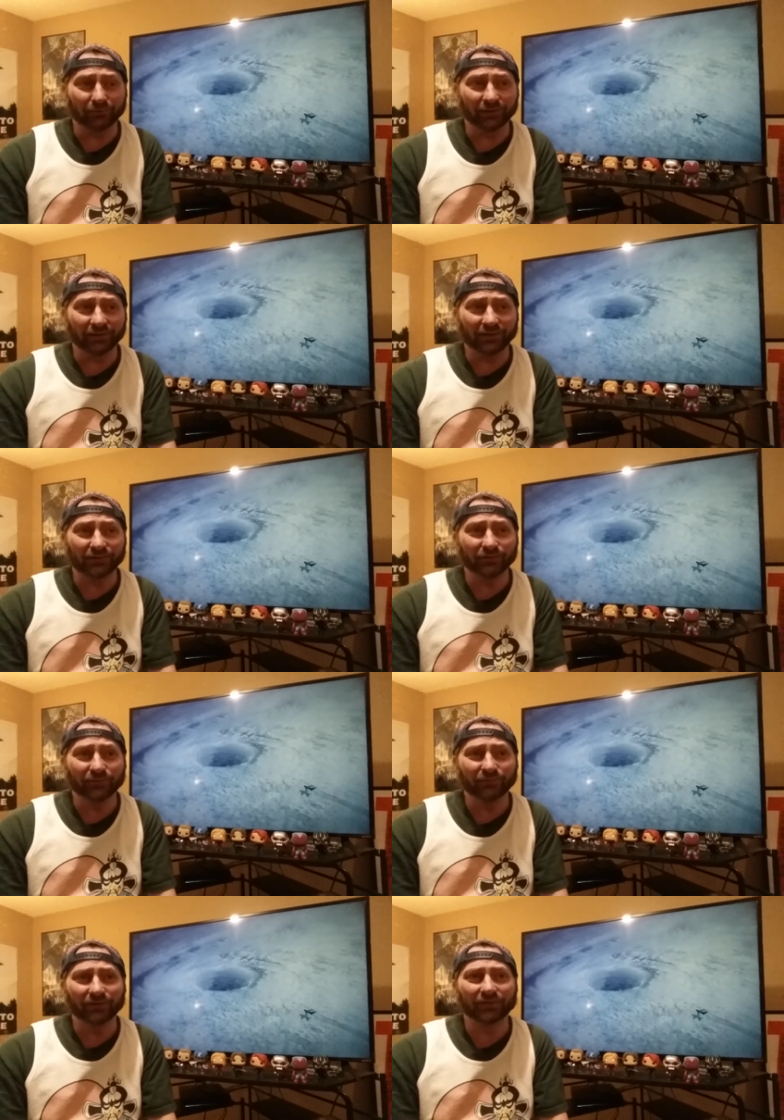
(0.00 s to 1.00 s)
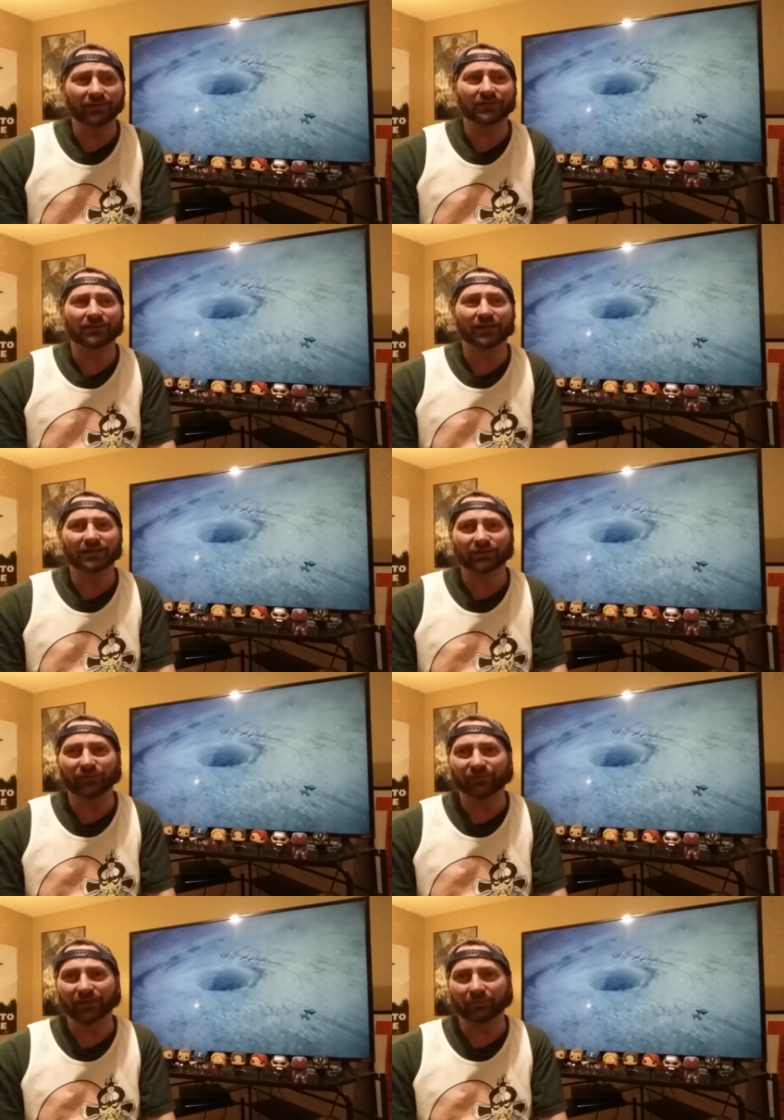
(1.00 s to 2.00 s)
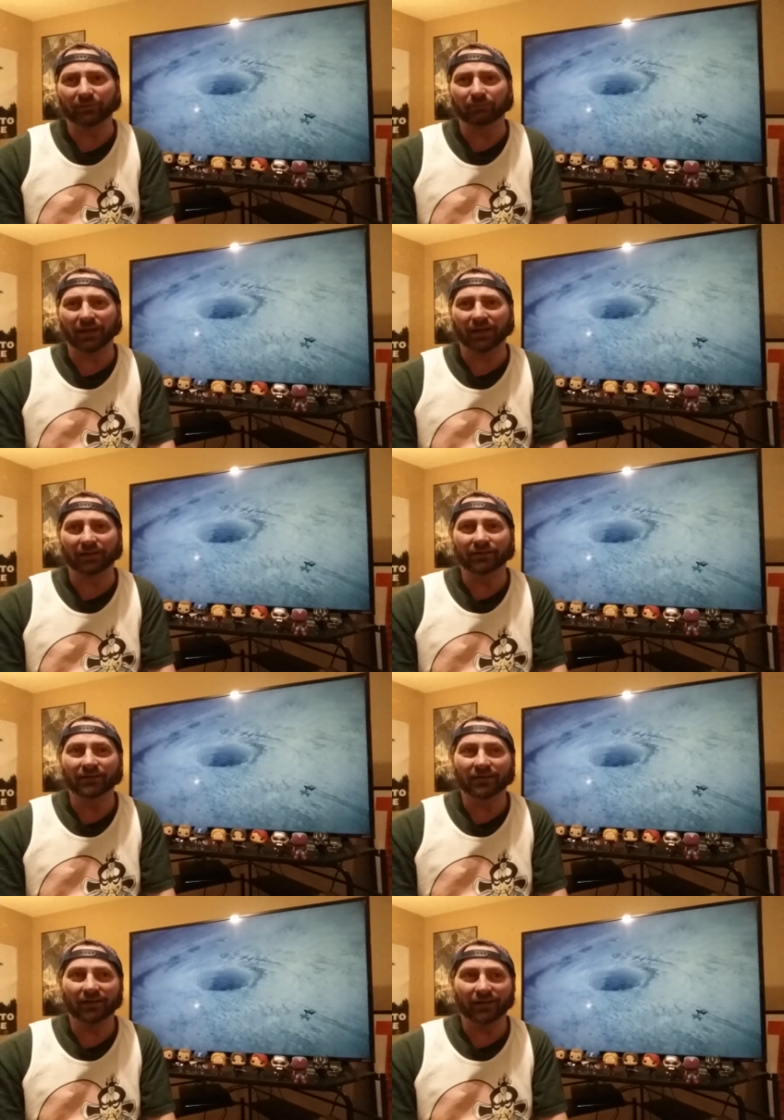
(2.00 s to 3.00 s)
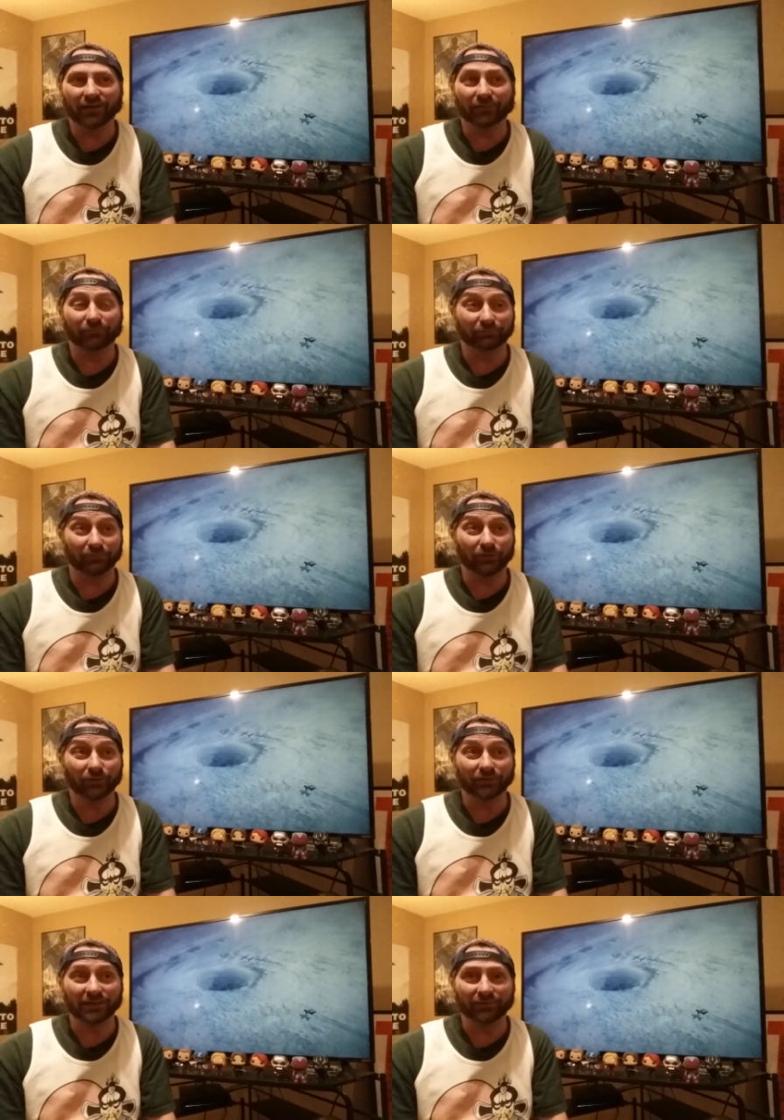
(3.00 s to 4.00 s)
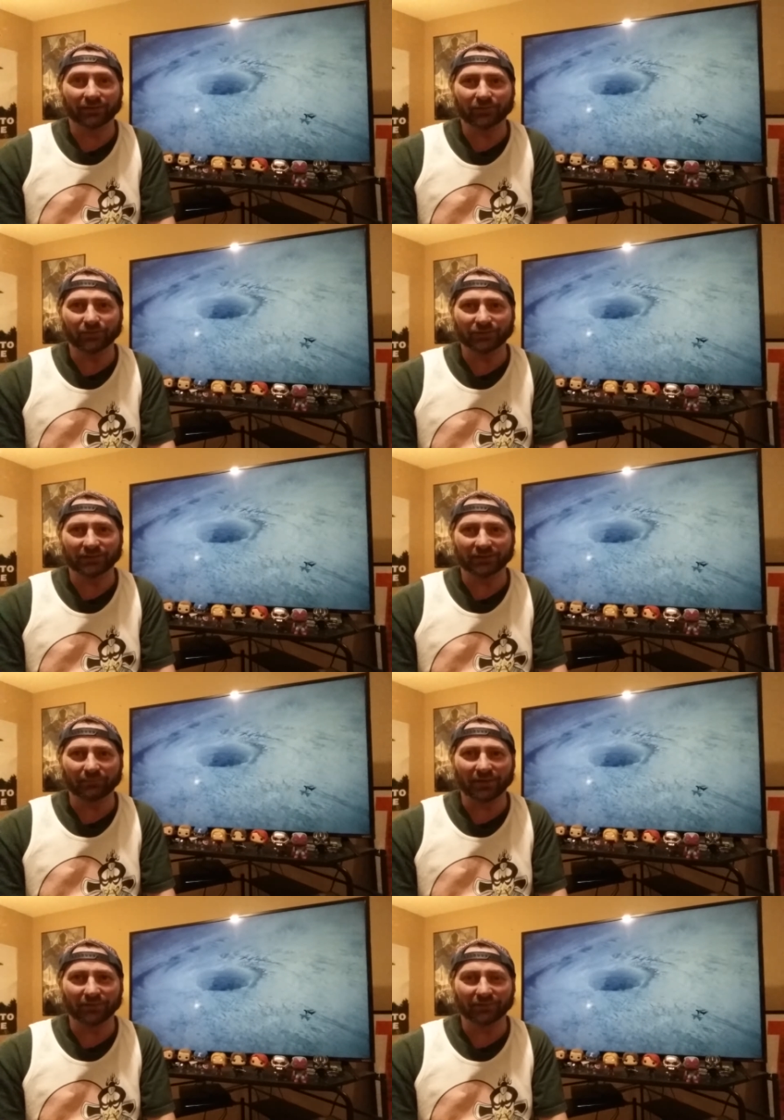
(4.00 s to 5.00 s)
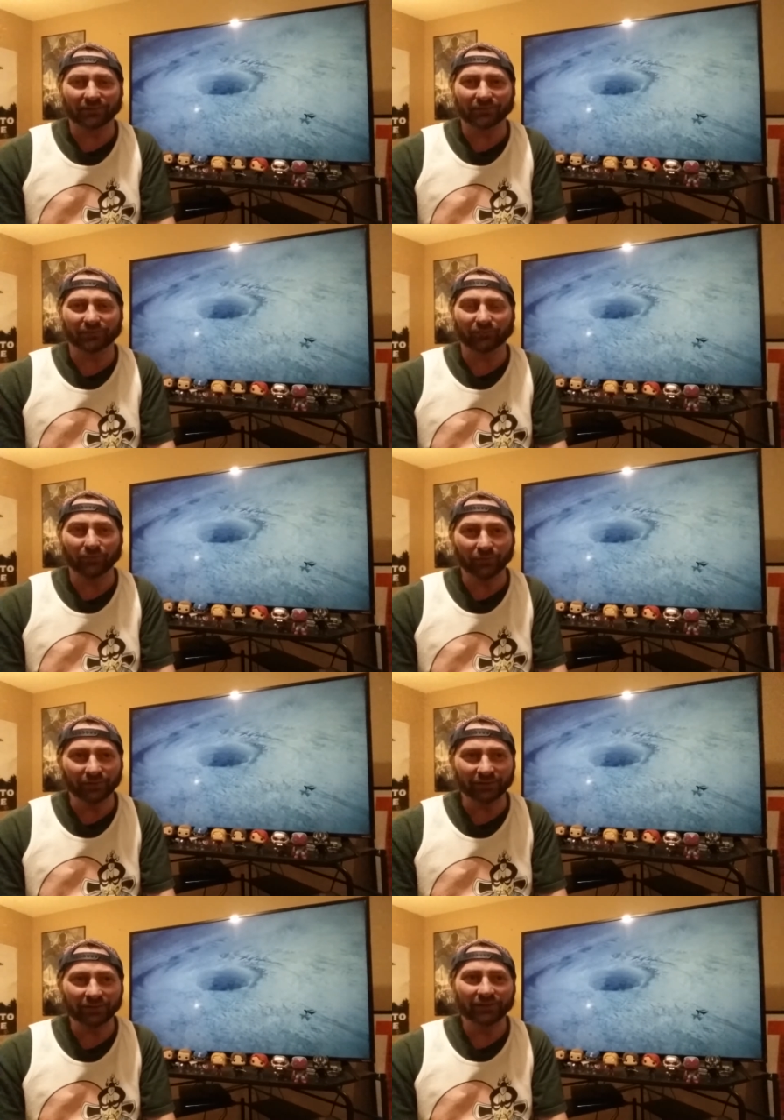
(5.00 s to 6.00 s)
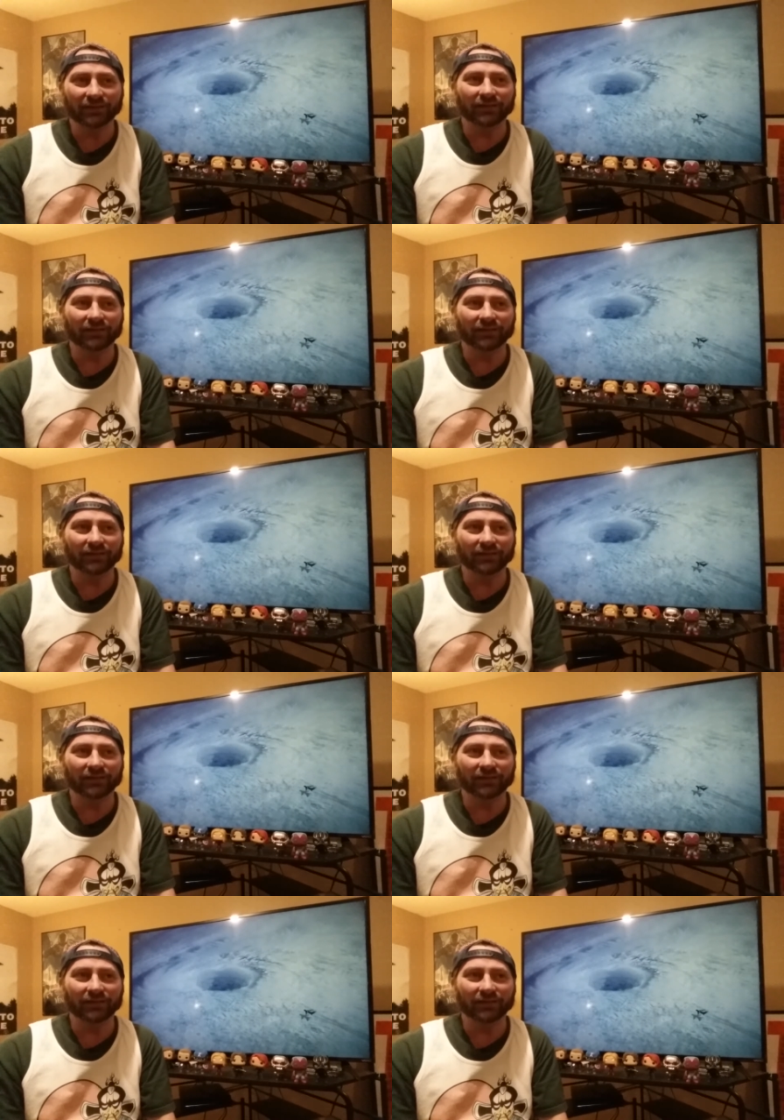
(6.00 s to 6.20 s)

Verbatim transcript: And when they do, they just a nice little fight with May, uh, her telling Coulson about her and Ward.